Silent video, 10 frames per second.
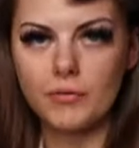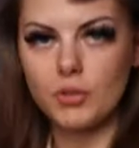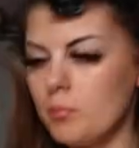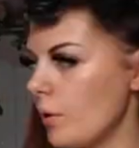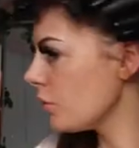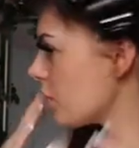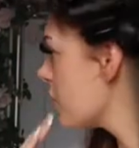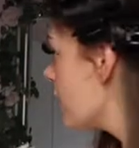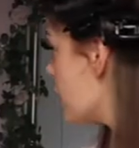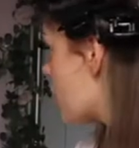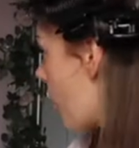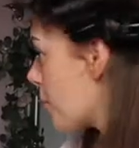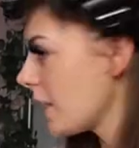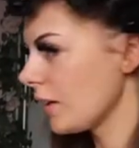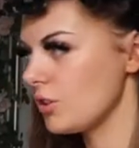I've done most of the
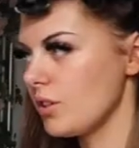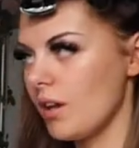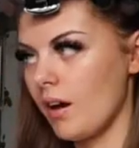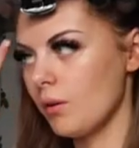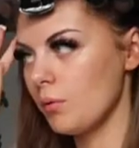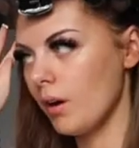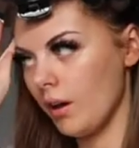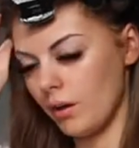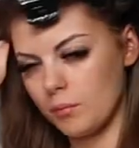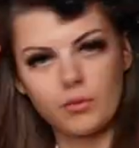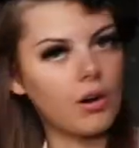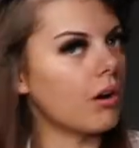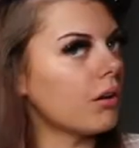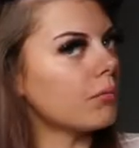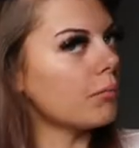top section now. Um,
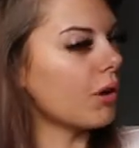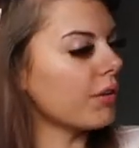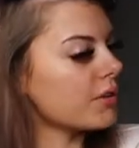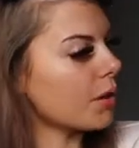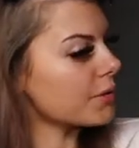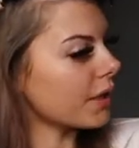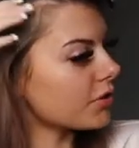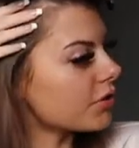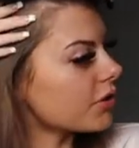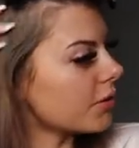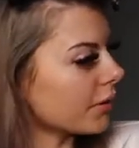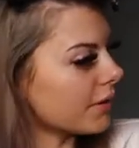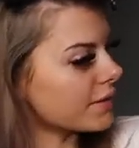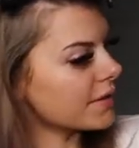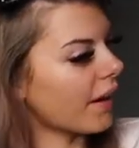got more of the top section to do on
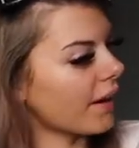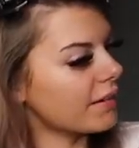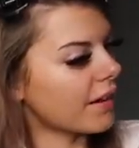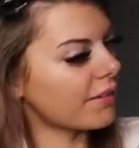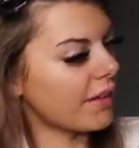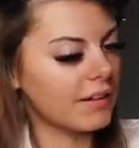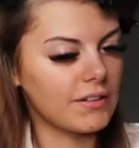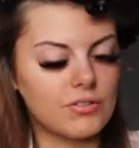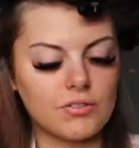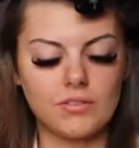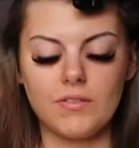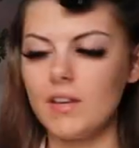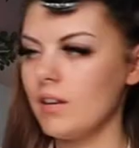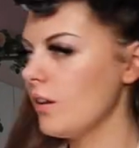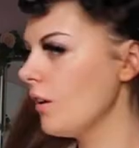this side and then it's just
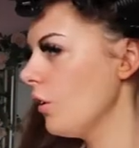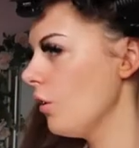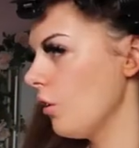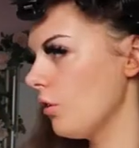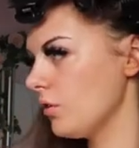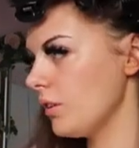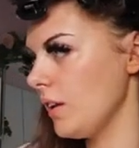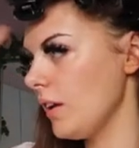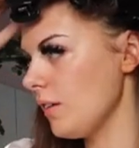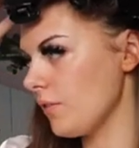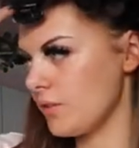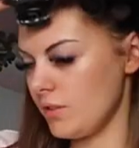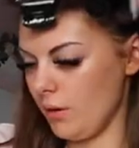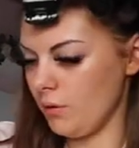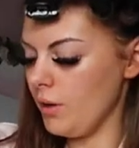the underneath.
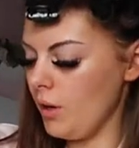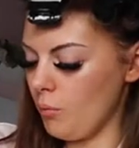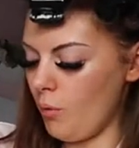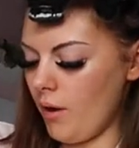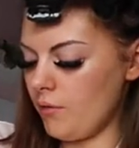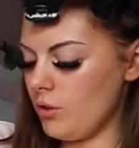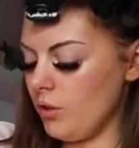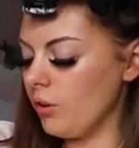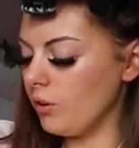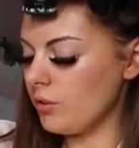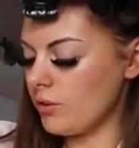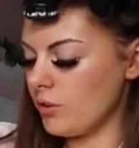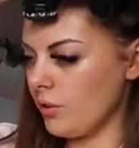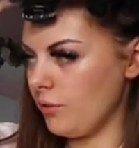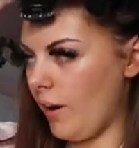So what I've done
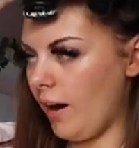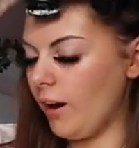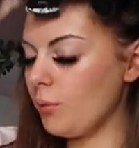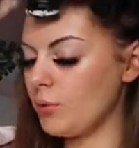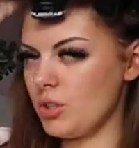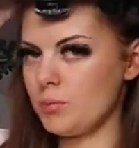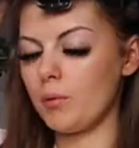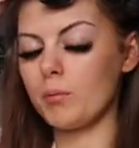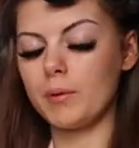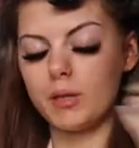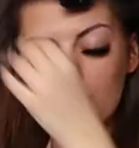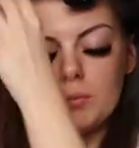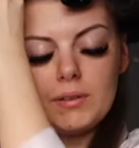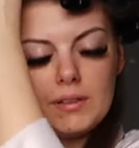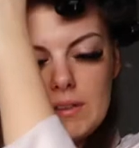so far, which is probably
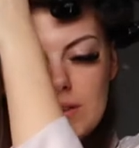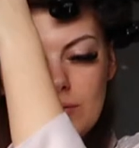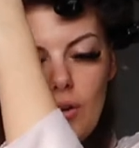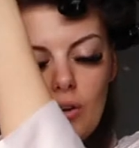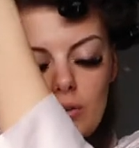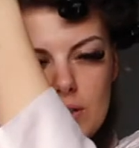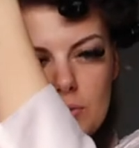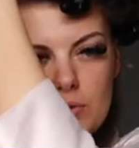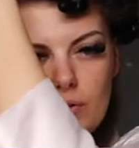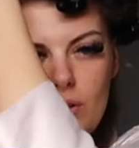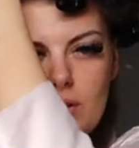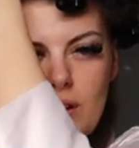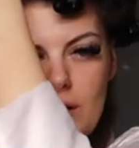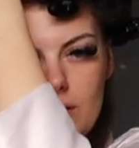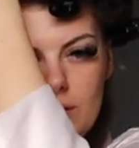completely wrong, this one's falling
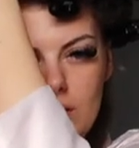out,